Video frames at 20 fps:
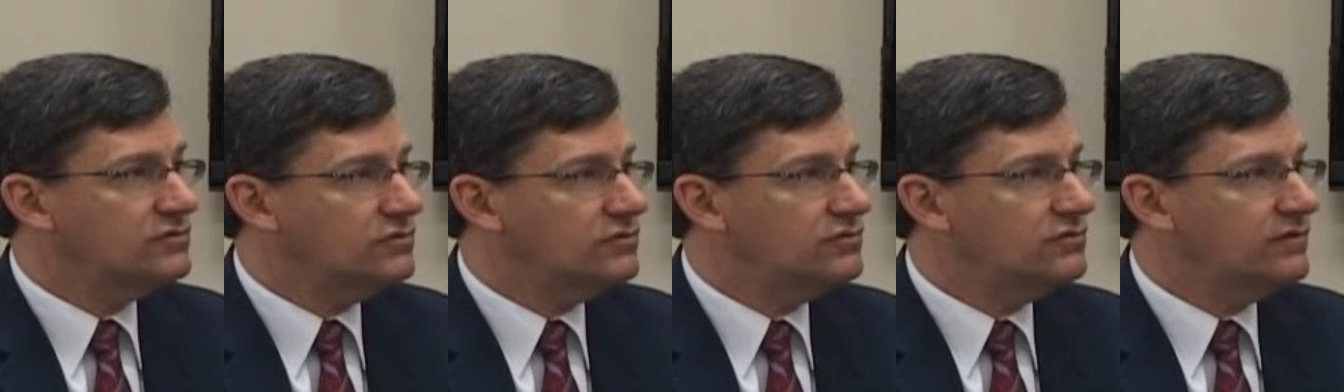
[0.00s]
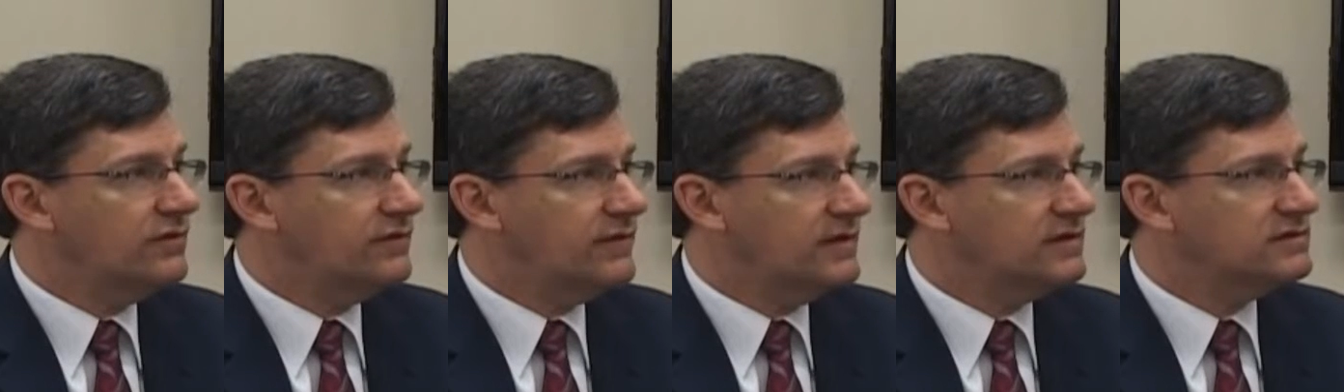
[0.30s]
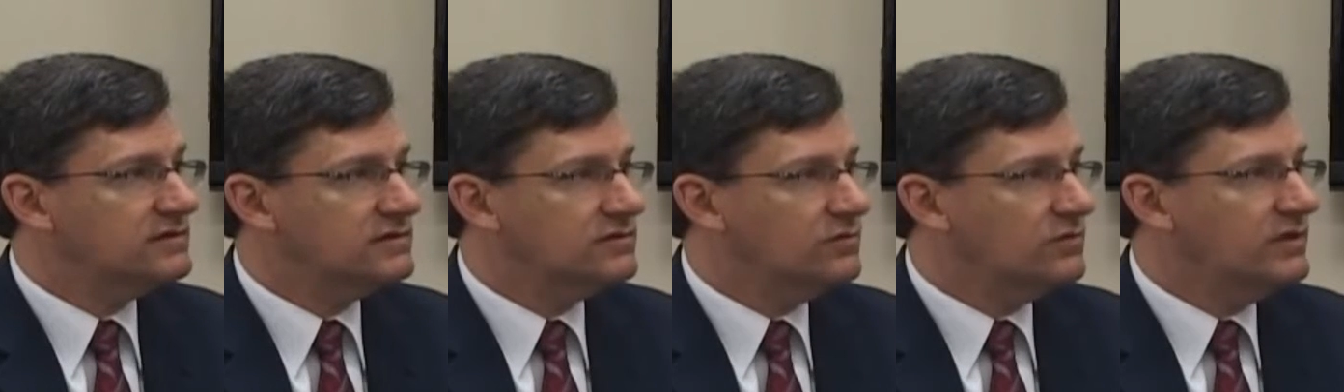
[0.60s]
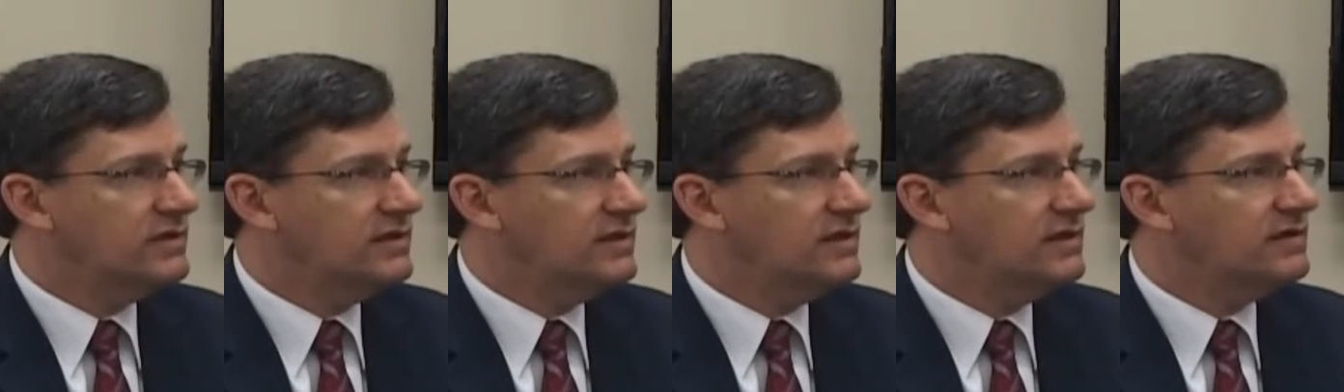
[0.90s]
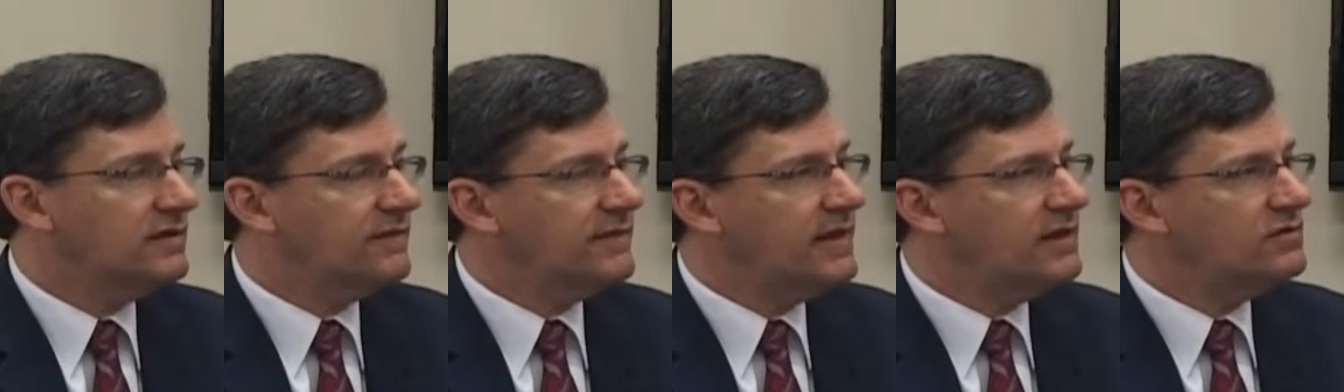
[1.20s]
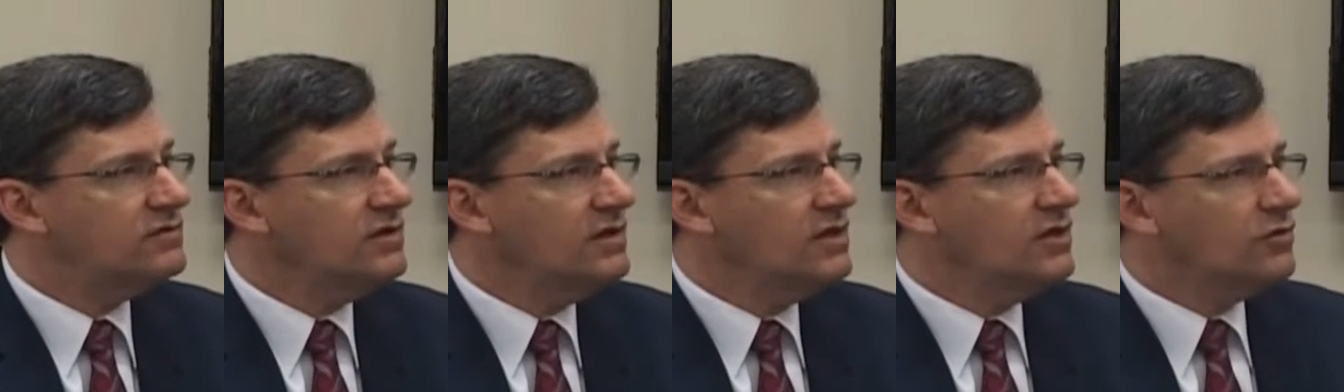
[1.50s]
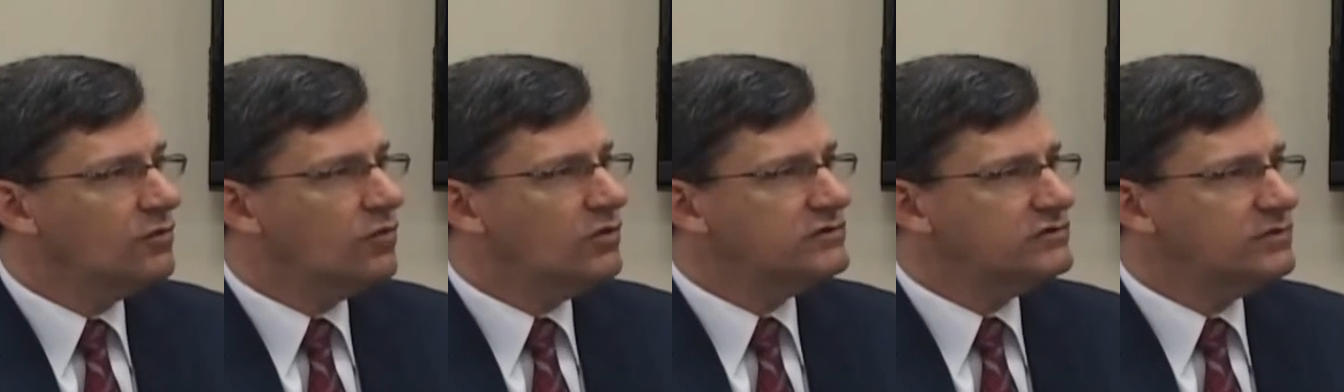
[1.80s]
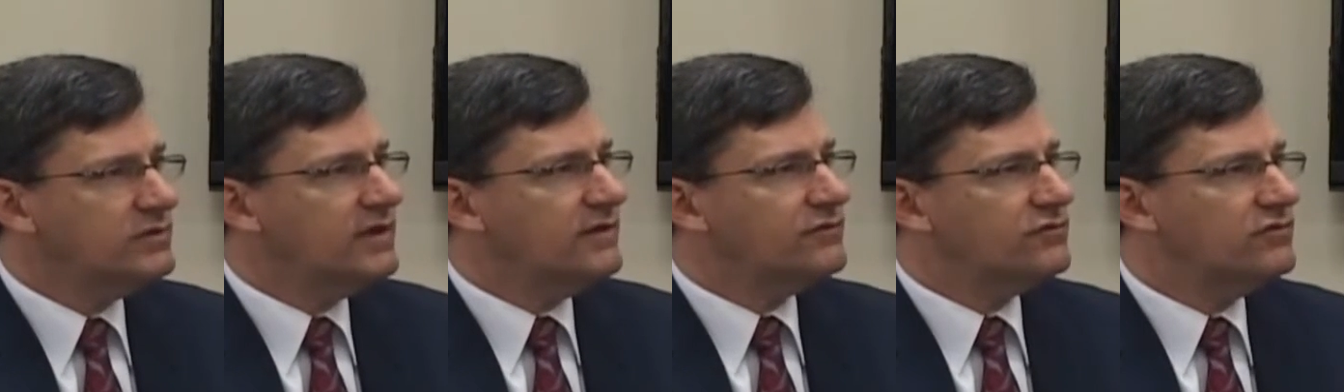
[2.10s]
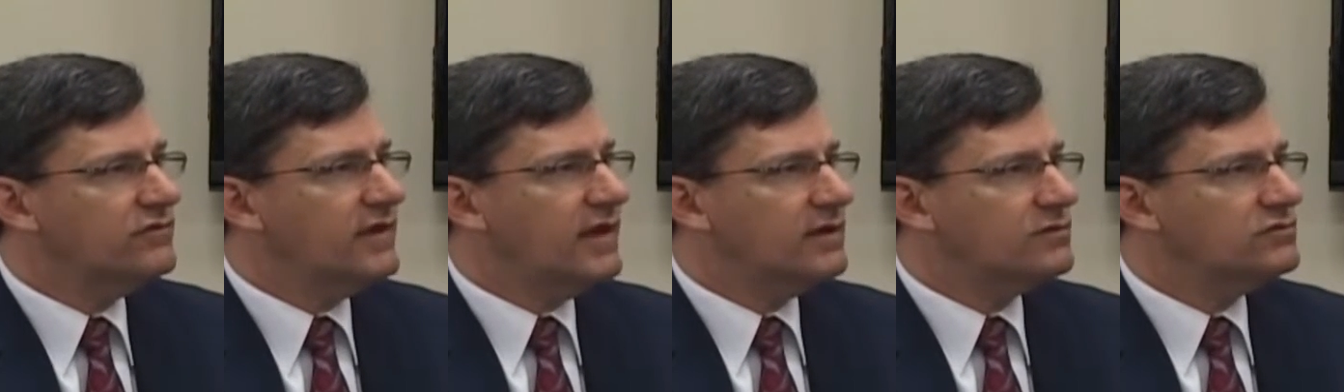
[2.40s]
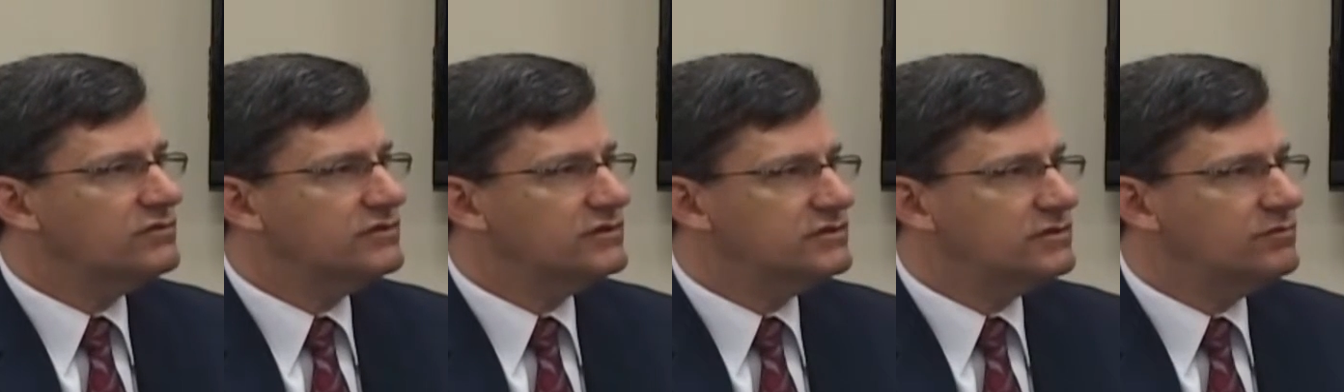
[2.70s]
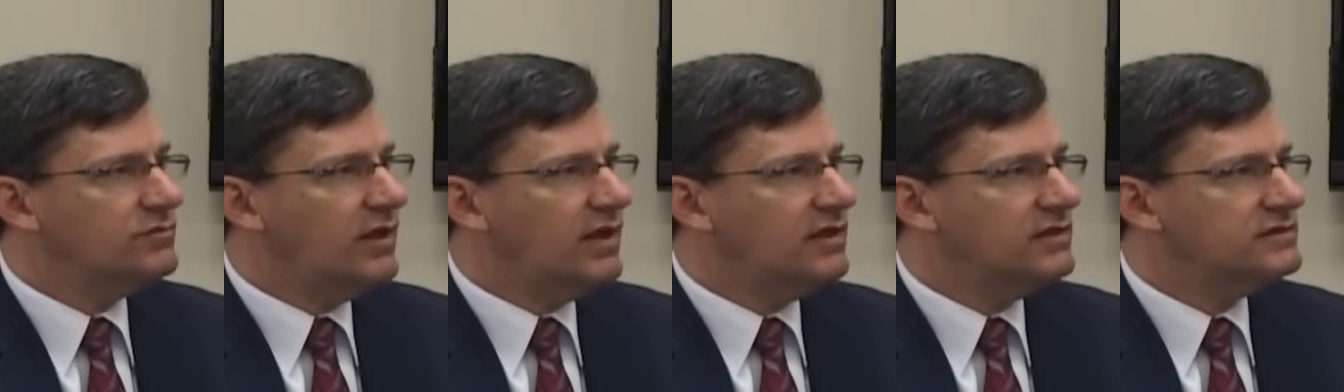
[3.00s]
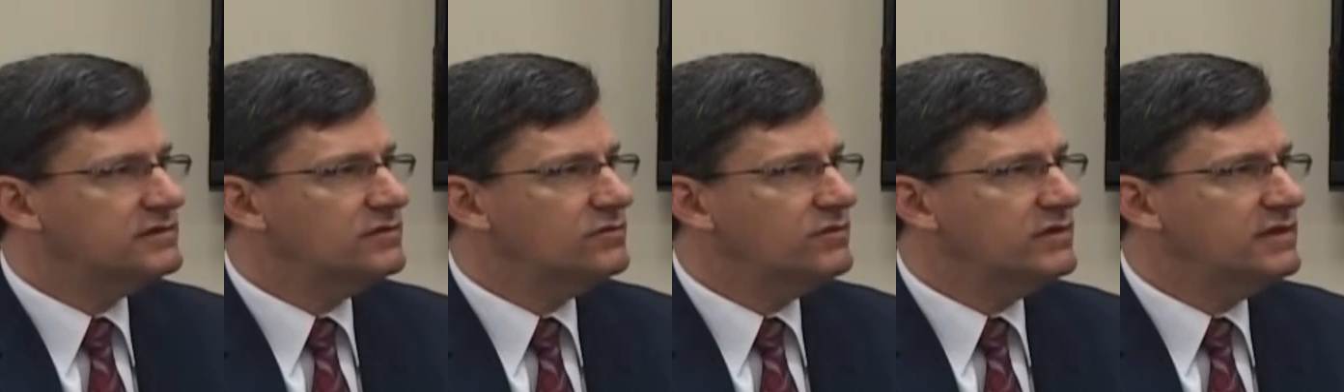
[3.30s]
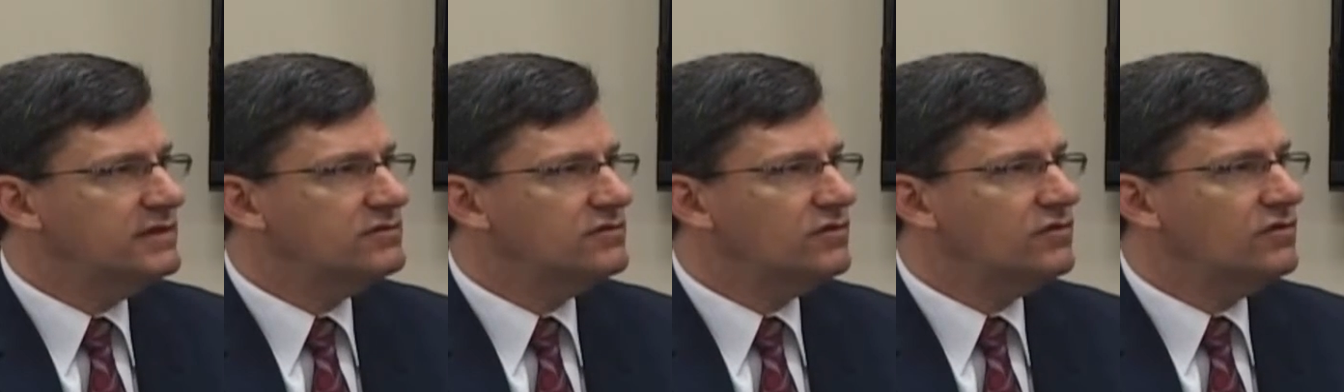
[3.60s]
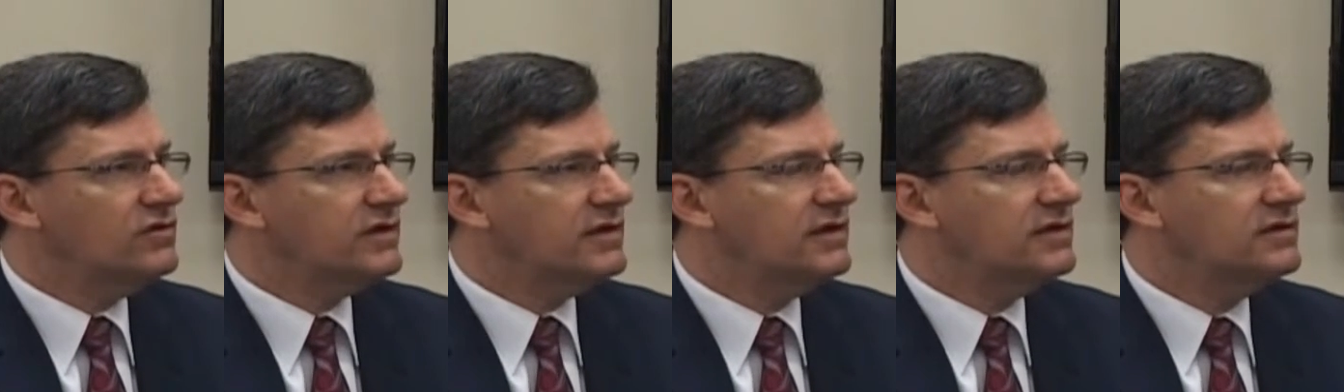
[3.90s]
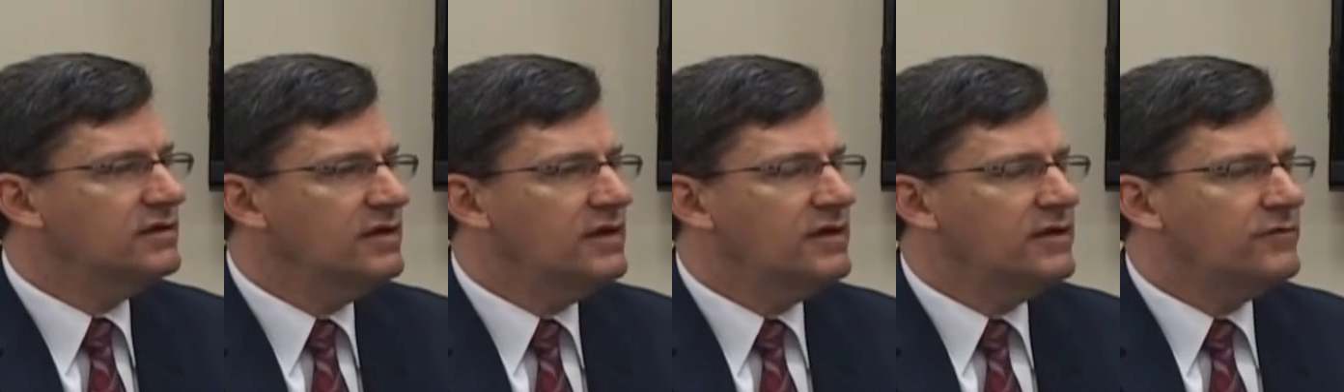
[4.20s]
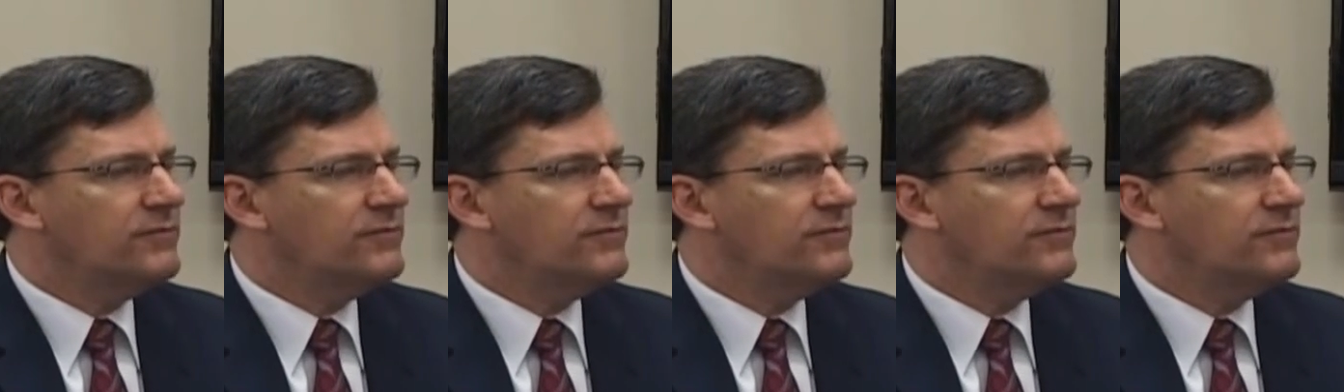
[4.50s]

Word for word: to the things that we need? And then once we get through the acquisition policy, we need to look at